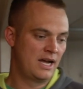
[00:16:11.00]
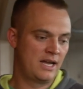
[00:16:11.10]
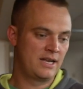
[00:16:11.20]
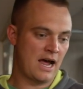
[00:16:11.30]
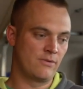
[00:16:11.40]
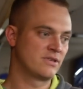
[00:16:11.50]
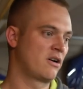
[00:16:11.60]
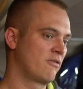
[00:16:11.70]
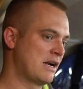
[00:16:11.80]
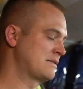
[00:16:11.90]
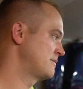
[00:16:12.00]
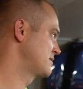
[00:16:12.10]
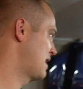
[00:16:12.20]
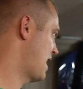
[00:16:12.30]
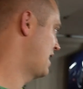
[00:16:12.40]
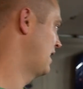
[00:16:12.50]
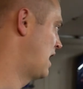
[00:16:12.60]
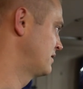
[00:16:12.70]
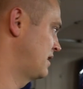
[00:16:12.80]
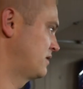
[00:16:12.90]
and that was our arrangement. It was like, hey,
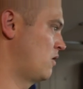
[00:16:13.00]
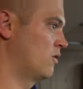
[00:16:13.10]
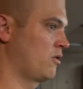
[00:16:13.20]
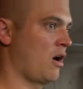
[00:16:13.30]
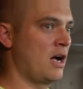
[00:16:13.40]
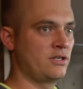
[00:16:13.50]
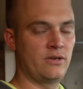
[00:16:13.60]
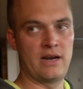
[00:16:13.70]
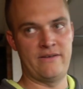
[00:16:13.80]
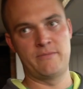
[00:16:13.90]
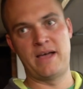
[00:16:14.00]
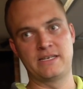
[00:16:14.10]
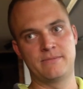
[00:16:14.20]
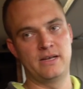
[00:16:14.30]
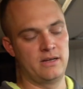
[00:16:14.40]
I'll take the whole garage, you can have the basement.